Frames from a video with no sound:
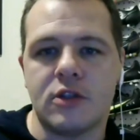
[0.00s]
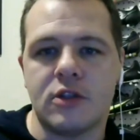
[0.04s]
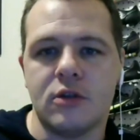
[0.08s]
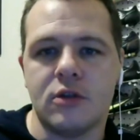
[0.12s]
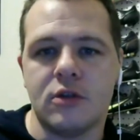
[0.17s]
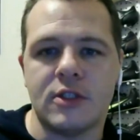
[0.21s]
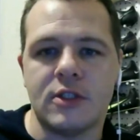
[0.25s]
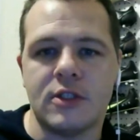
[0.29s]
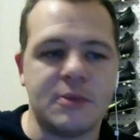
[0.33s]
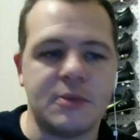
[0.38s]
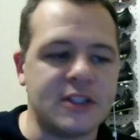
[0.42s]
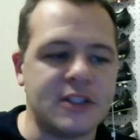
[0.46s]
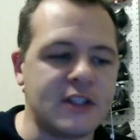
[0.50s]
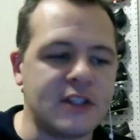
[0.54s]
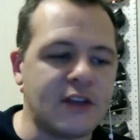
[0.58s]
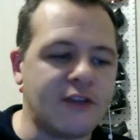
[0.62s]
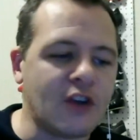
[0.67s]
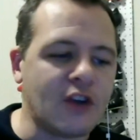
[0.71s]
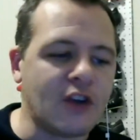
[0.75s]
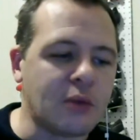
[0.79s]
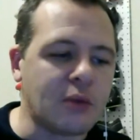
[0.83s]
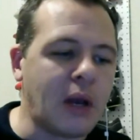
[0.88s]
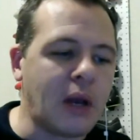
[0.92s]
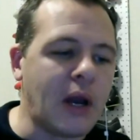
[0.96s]
to a
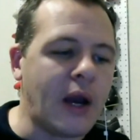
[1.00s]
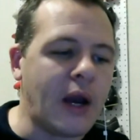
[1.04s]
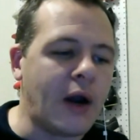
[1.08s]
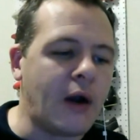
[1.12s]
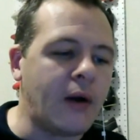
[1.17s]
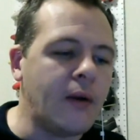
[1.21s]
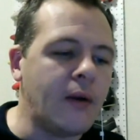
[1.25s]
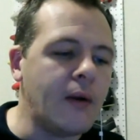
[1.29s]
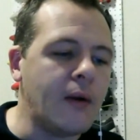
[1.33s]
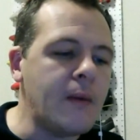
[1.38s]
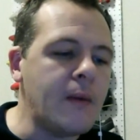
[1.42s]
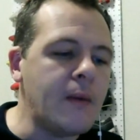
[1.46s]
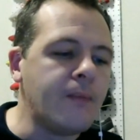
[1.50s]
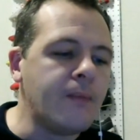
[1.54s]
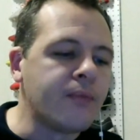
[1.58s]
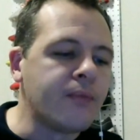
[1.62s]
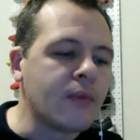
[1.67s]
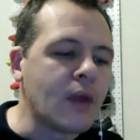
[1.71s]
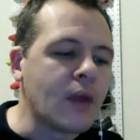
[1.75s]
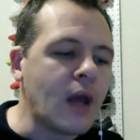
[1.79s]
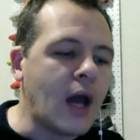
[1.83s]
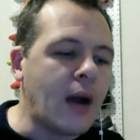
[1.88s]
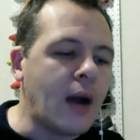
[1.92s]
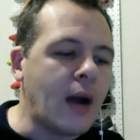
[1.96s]
specific player.
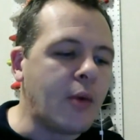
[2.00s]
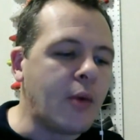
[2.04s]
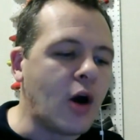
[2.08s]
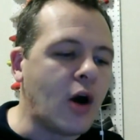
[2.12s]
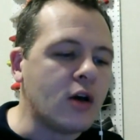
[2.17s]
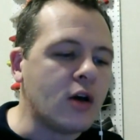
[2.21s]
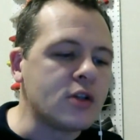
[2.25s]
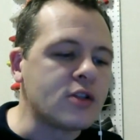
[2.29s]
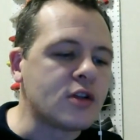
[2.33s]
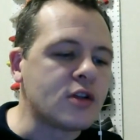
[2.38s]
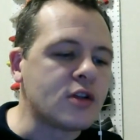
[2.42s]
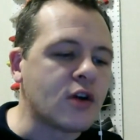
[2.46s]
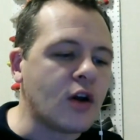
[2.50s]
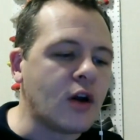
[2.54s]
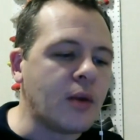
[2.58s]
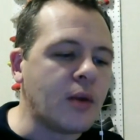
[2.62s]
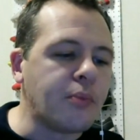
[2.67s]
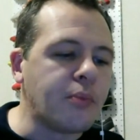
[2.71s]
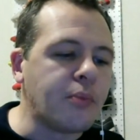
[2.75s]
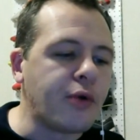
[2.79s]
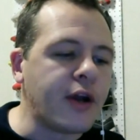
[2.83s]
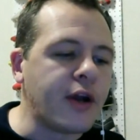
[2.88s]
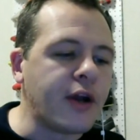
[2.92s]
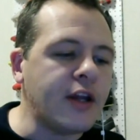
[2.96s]
And we're also
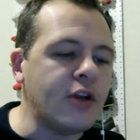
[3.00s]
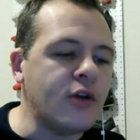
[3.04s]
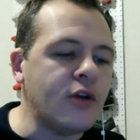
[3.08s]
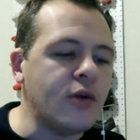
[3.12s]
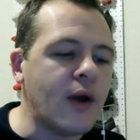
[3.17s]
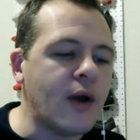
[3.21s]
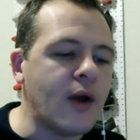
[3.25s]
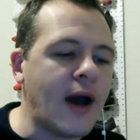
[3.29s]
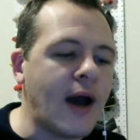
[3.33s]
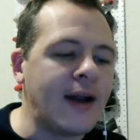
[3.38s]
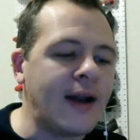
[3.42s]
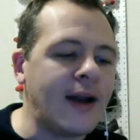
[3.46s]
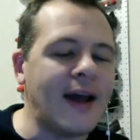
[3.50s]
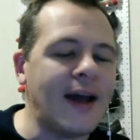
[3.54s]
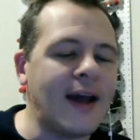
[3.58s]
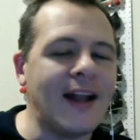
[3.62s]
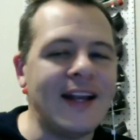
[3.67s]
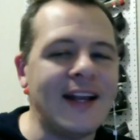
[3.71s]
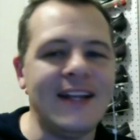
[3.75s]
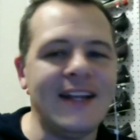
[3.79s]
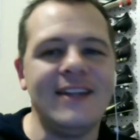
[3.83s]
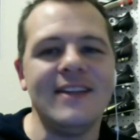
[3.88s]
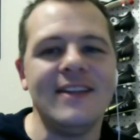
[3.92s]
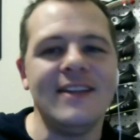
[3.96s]
gonna bring you
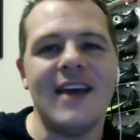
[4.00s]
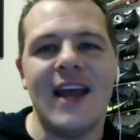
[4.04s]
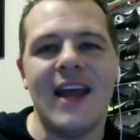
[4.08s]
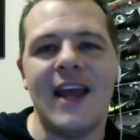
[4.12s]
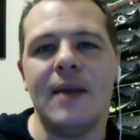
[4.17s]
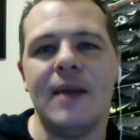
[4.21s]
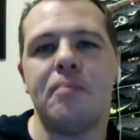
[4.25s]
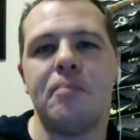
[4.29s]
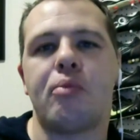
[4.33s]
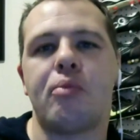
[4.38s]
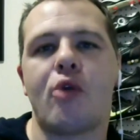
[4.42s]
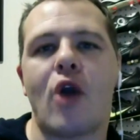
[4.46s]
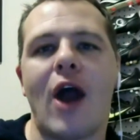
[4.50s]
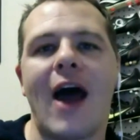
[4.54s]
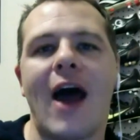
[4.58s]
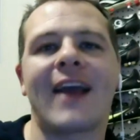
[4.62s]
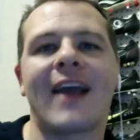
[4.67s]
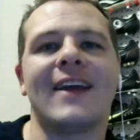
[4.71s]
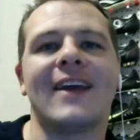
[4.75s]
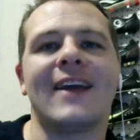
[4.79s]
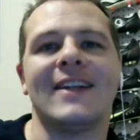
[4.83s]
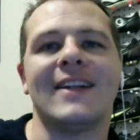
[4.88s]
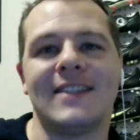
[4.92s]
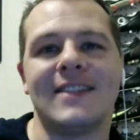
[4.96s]
an Elite 8
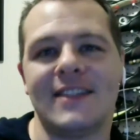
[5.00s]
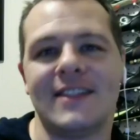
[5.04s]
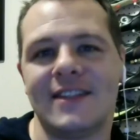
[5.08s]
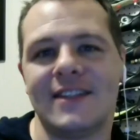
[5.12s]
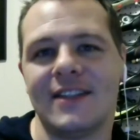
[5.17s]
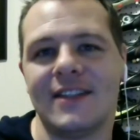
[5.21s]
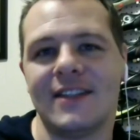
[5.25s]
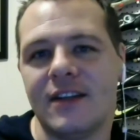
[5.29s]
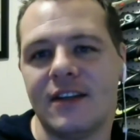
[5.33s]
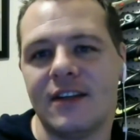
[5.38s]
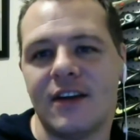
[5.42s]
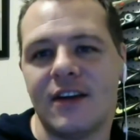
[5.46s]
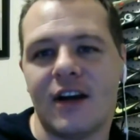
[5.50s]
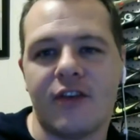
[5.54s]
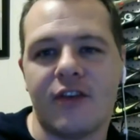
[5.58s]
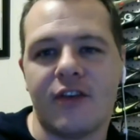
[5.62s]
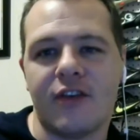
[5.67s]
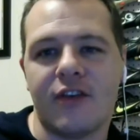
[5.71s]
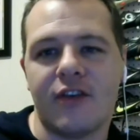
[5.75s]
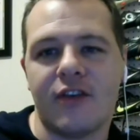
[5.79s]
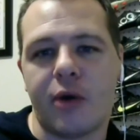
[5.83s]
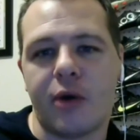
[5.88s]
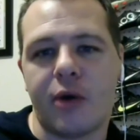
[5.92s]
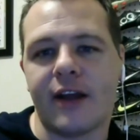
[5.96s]
bracket
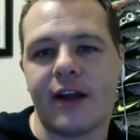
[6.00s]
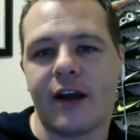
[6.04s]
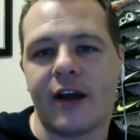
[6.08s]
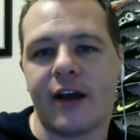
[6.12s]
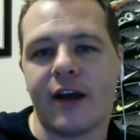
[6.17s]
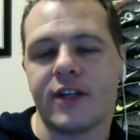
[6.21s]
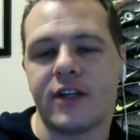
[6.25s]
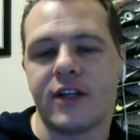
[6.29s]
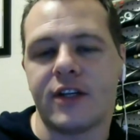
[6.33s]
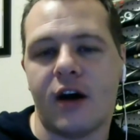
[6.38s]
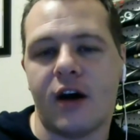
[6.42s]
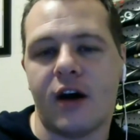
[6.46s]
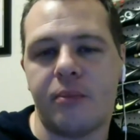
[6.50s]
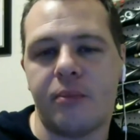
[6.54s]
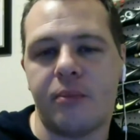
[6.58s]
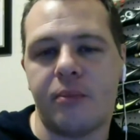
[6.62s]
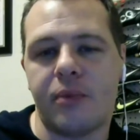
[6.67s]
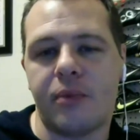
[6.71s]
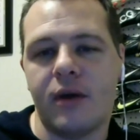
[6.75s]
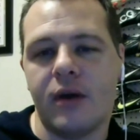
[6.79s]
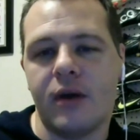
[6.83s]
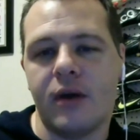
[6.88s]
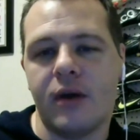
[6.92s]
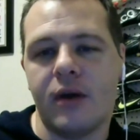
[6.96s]
of our breakdown of the
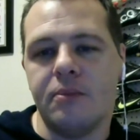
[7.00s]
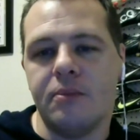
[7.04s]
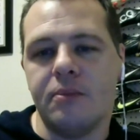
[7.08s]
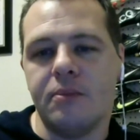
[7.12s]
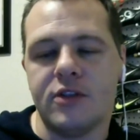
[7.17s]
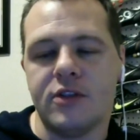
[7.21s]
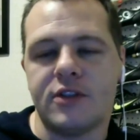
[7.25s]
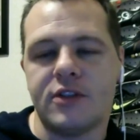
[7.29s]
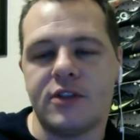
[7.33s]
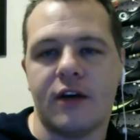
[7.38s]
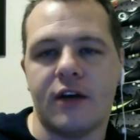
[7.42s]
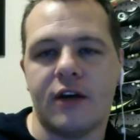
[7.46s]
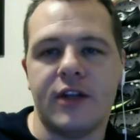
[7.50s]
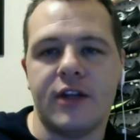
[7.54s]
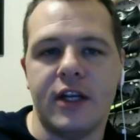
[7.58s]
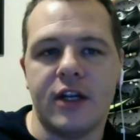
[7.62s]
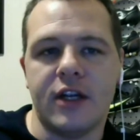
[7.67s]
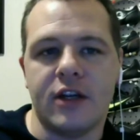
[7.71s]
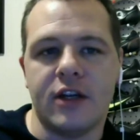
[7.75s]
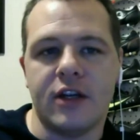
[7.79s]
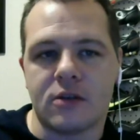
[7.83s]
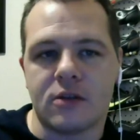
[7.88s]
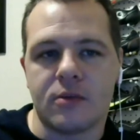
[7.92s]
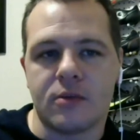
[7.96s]
top boots of
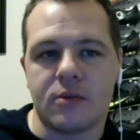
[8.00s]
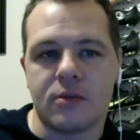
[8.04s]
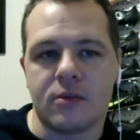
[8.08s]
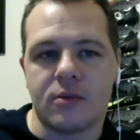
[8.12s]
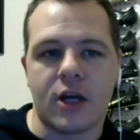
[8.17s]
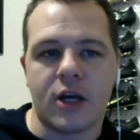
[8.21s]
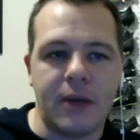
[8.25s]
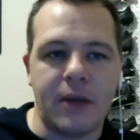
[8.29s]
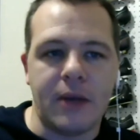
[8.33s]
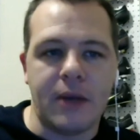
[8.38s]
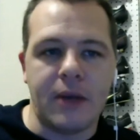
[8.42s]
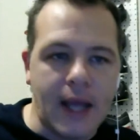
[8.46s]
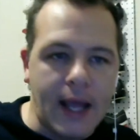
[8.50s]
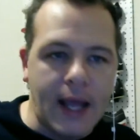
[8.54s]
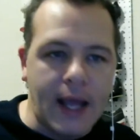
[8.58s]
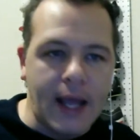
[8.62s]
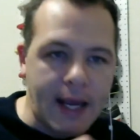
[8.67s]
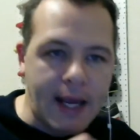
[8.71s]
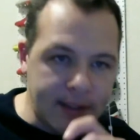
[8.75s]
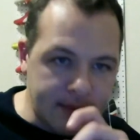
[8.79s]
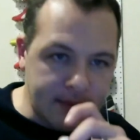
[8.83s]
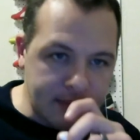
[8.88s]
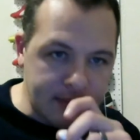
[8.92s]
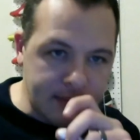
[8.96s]
the year. So we're gonna pick
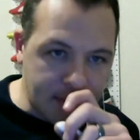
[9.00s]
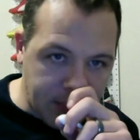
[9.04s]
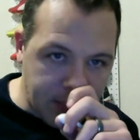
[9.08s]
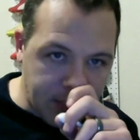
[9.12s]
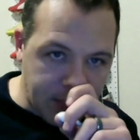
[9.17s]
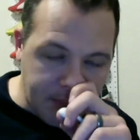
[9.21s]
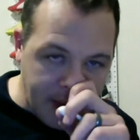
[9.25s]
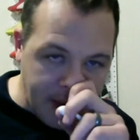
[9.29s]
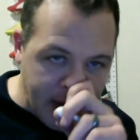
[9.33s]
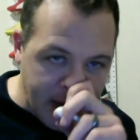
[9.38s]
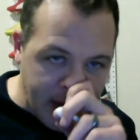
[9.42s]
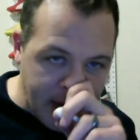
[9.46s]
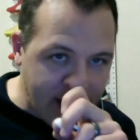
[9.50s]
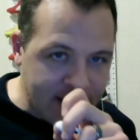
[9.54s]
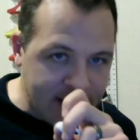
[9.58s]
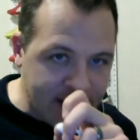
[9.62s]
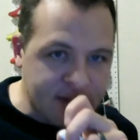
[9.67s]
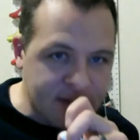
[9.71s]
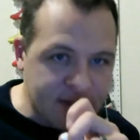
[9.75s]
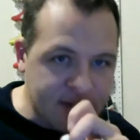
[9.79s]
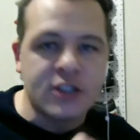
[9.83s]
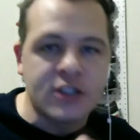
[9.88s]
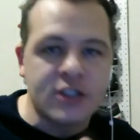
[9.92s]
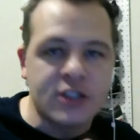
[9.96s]
8, and we might
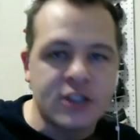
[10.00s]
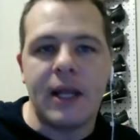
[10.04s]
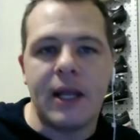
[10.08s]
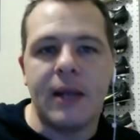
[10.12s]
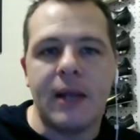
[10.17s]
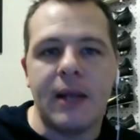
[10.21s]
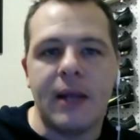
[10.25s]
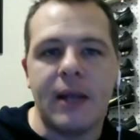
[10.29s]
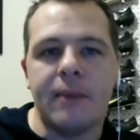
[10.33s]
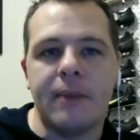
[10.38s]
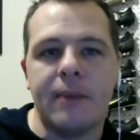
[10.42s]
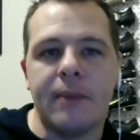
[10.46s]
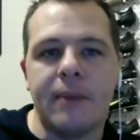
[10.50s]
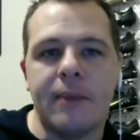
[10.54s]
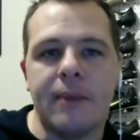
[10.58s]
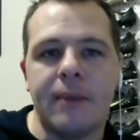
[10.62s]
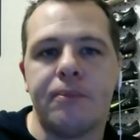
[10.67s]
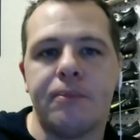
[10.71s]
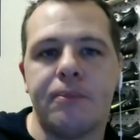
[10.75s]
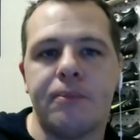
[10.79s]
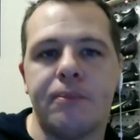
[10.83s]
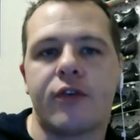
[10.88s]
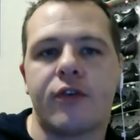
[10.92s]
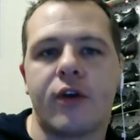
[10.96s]
ask for some
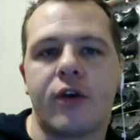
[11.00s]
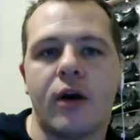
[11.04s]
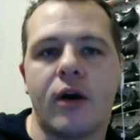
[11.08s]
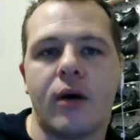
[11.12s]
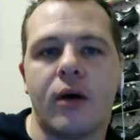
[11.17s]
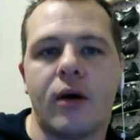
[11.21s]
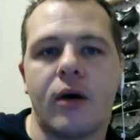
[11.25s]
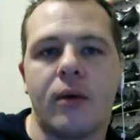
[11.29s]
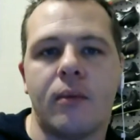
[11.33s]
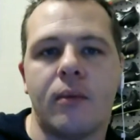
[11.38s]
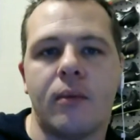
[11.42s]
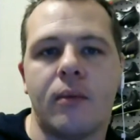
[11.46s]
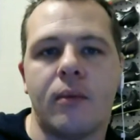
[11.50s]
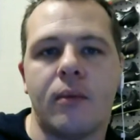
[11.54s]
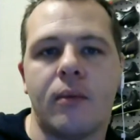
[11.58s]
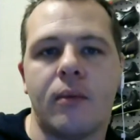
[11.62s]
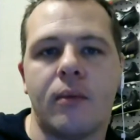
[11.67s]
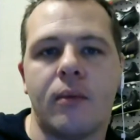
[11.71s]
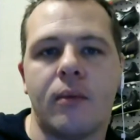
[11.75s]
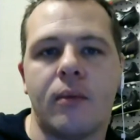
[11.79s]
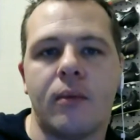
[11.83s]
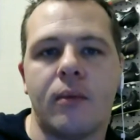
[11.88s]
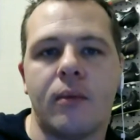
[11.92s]
input from